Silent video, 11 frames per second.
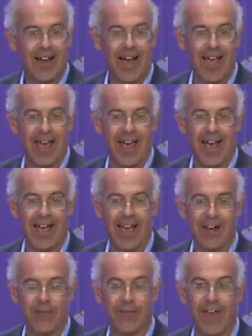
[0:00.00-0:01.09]
I
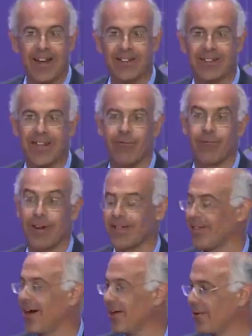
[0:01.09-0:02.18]
had a fantasy of winning
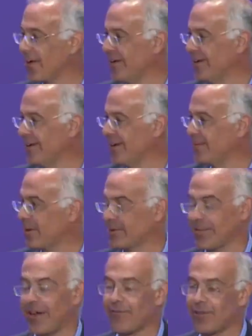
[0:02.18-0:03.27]
the lottery, but it
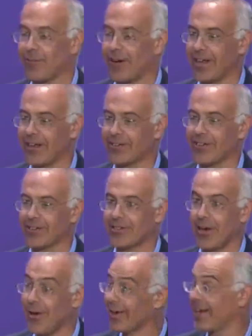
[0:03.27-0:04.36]
was not for the money. It was
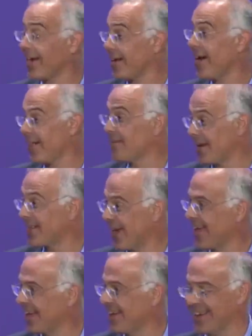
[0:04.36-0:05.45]
because, oh, I could get a column out of
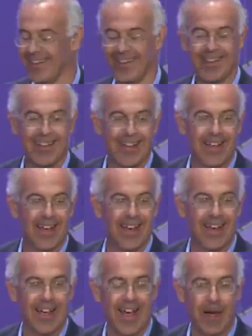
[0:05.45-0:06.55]
that.
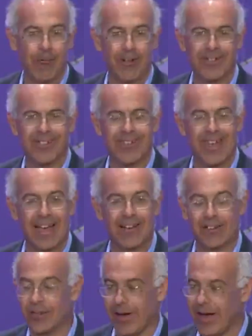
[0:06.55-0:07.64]
I once had,
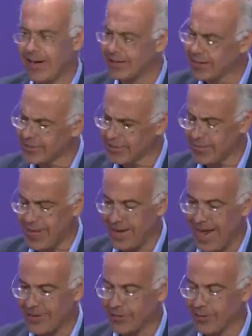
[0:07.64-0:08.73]
and it doesn't come that
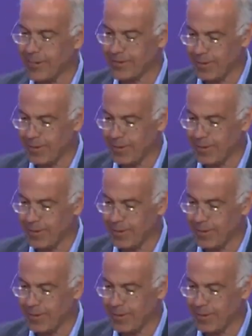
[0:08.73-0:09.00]
naturally to me.